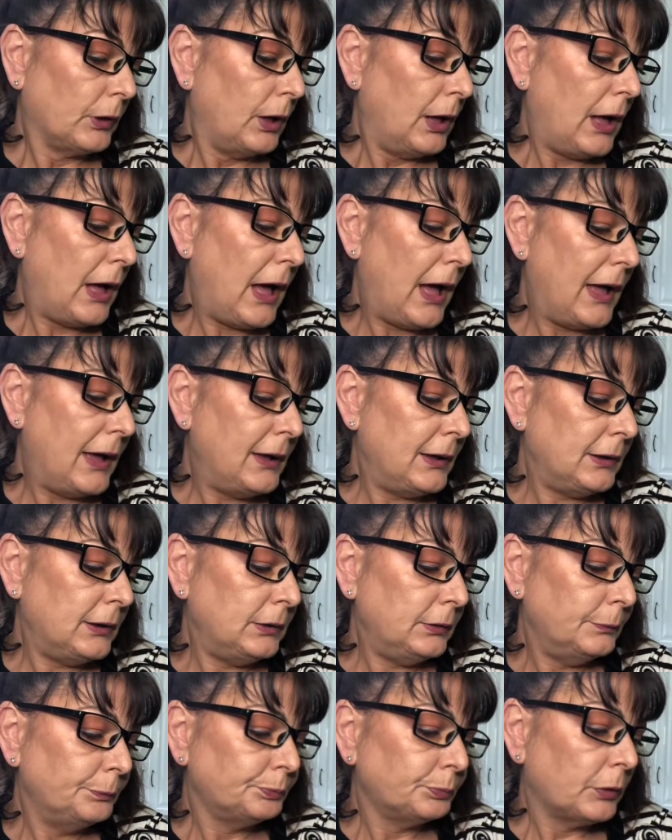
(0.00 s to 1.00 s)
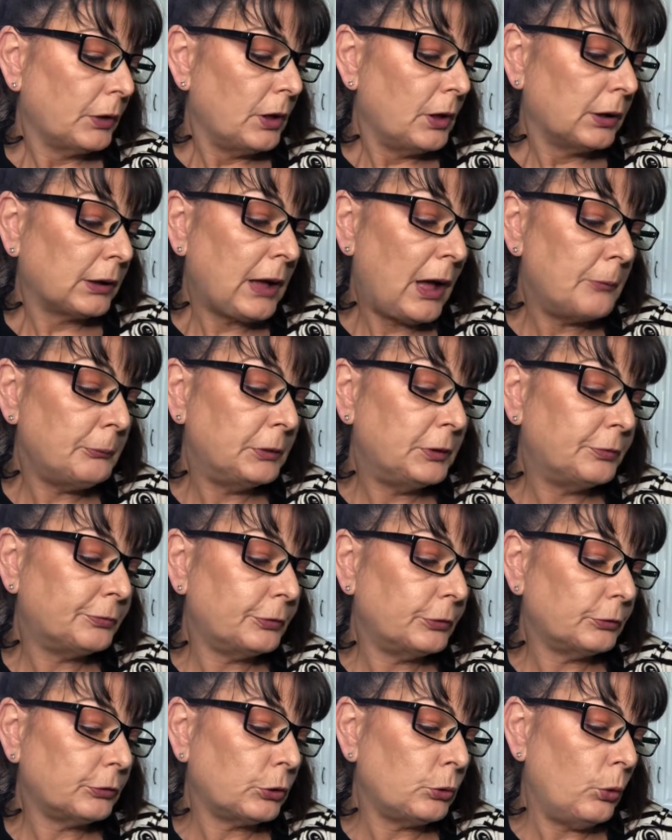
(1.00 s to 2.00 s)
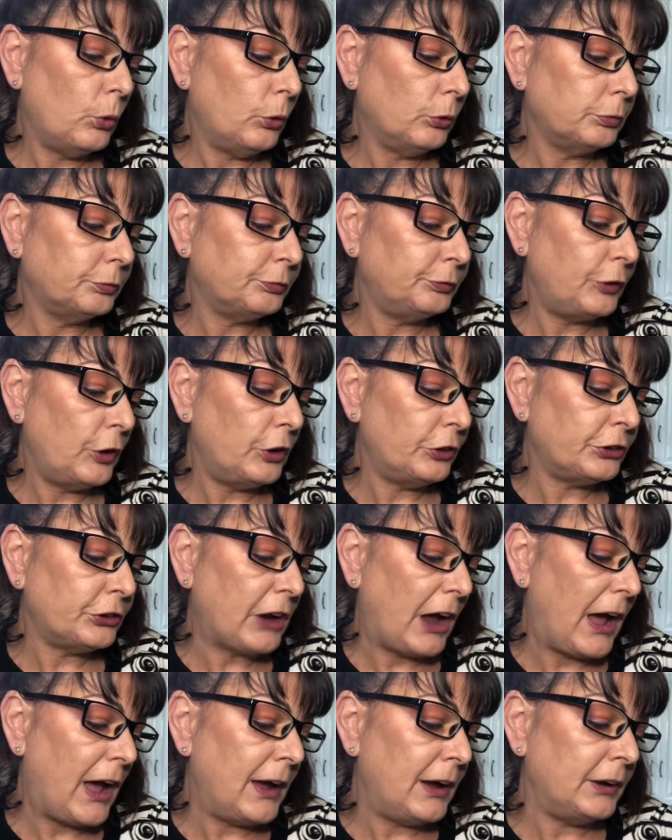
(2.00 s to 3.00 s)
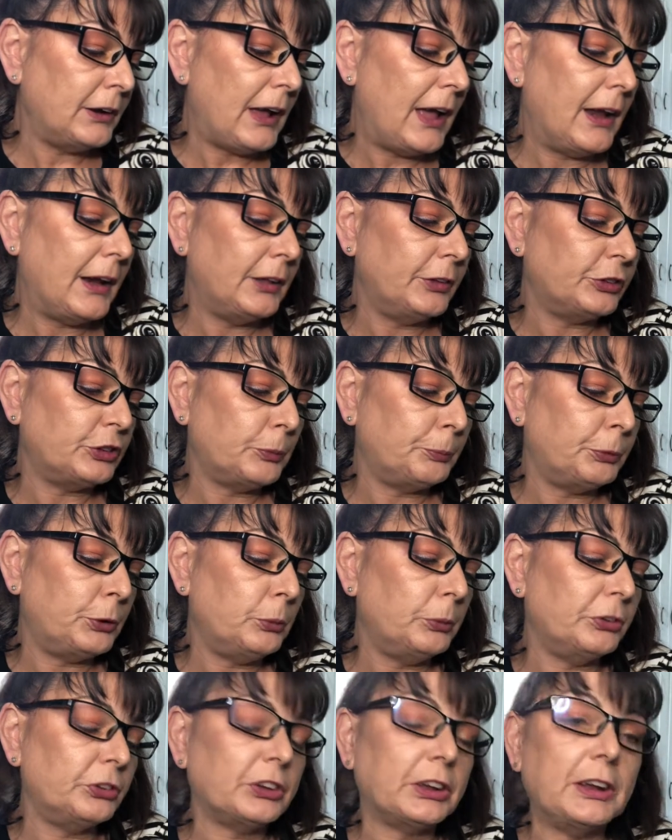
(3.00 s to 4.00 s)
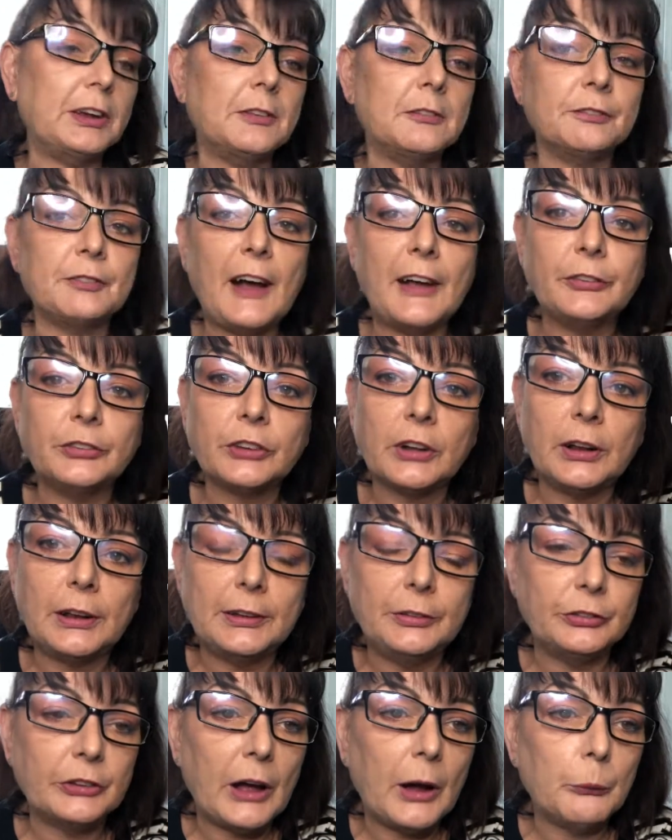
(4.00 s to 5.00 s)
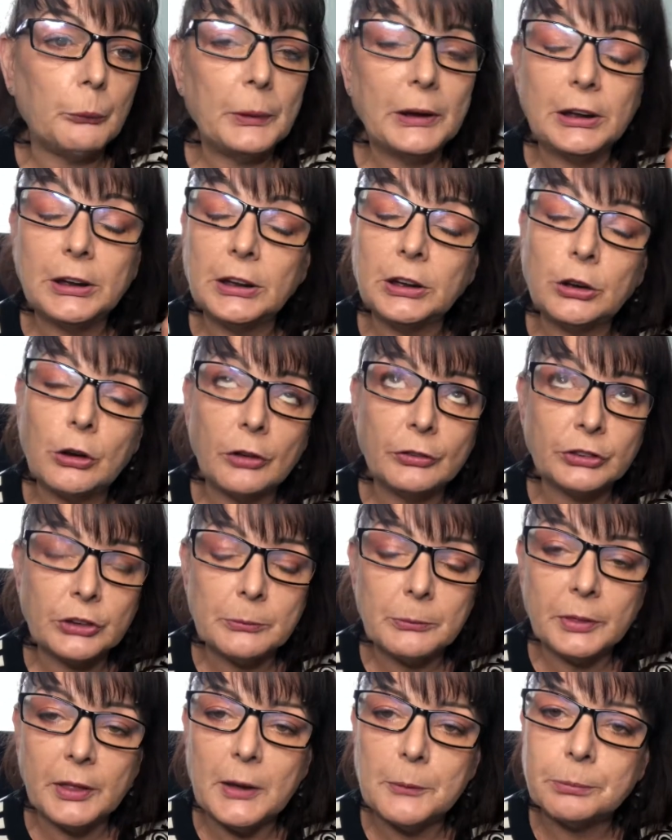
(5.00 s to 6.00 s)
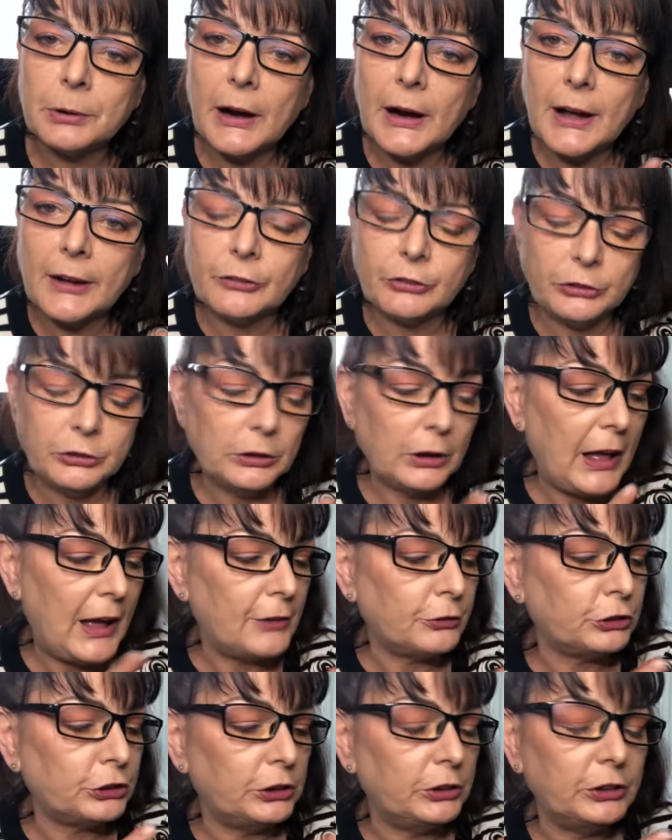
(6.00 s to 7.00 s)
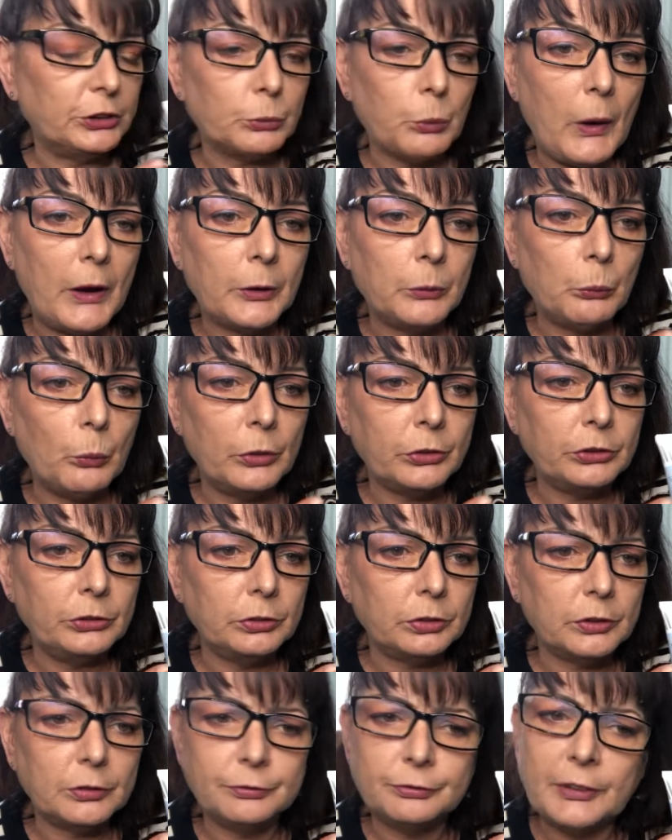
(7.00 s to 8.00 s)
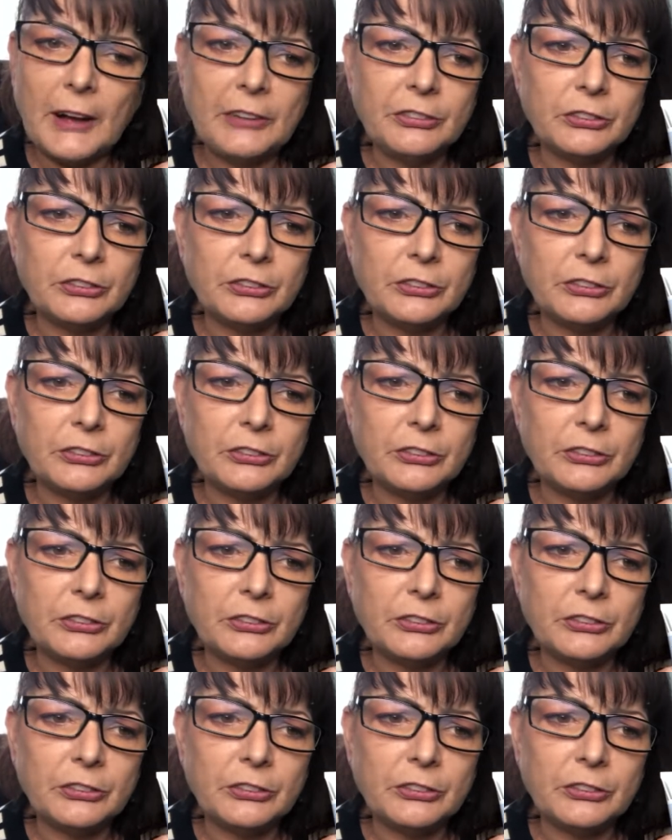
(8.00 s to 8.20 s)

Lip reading: a company called First Aid, and it's a pure skin face cleanser. We got some of their products in last year's one. It wasn't the face